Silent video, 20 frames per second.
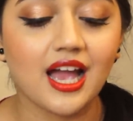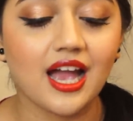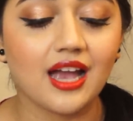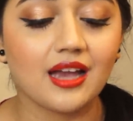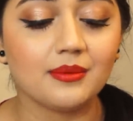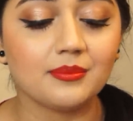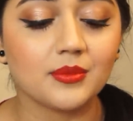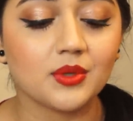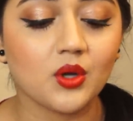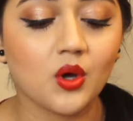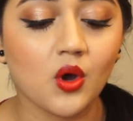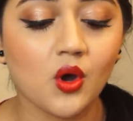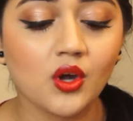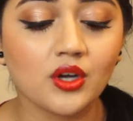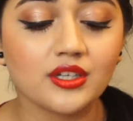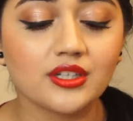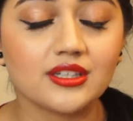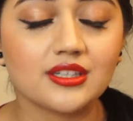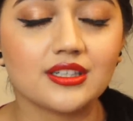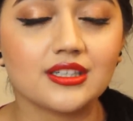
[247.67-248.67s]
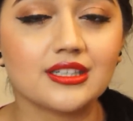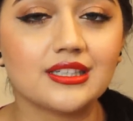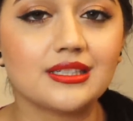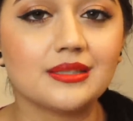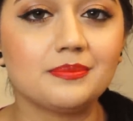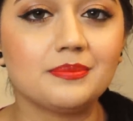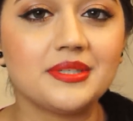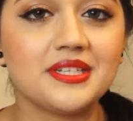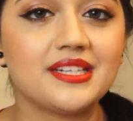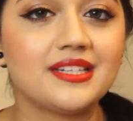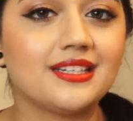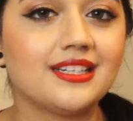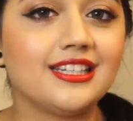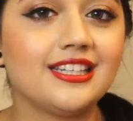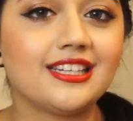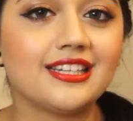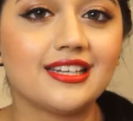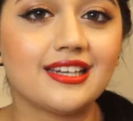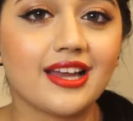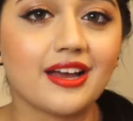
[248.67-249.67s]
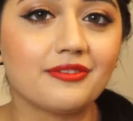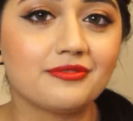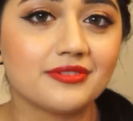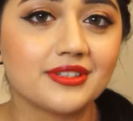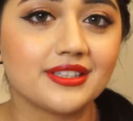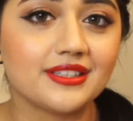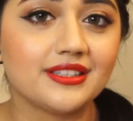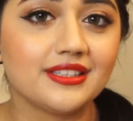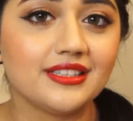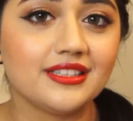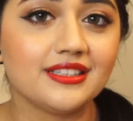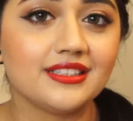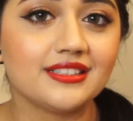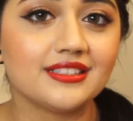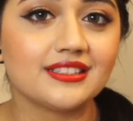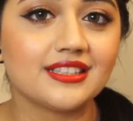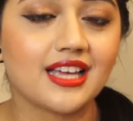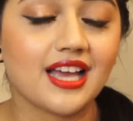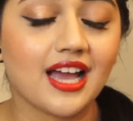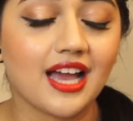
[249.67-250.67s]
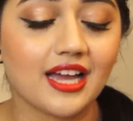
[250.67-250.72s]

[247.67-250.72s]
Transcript: I'm not completely in love with these.